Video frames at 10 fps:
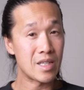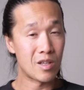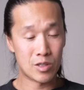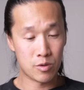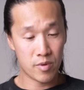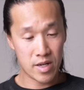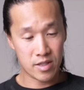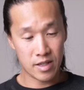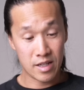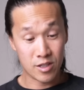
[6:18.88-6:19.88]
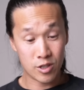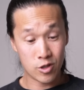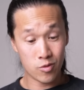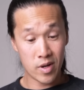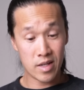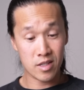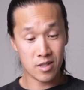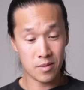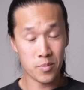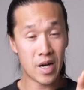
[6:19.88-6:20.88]
looks great. It's
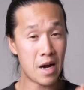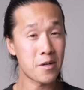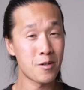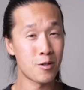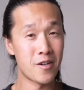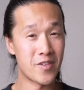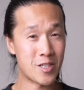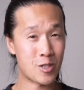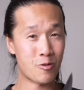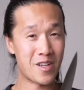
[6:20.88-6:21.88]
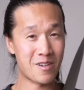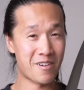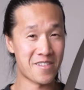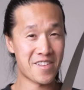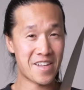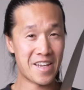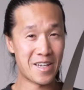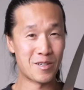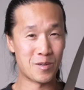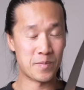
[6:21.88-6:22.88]
straight, but how do you know if it's straight on the
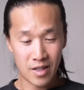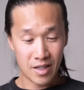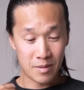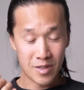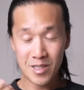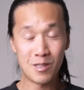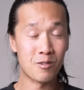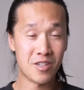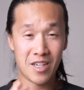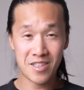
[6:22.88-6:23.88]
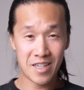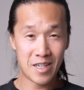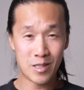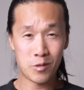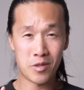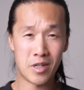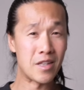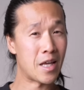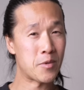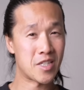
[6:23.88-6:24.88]
handle? This little cut test or
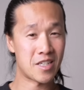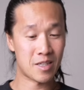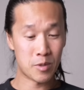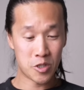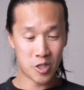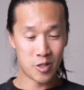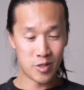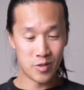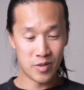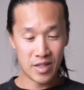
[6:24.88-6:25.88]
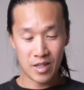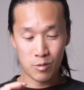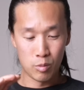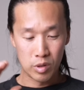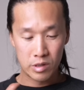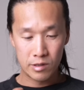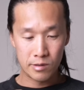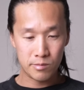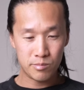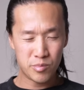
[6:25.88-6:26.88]
alignment test I'm going to show you
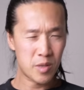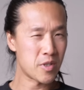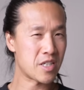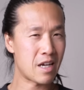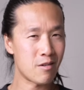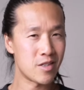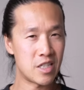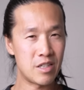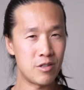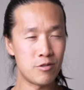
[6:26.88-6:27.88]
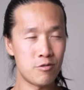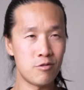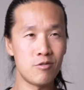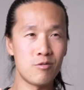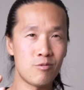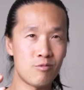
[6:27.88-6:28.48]
will pretty much guarantee you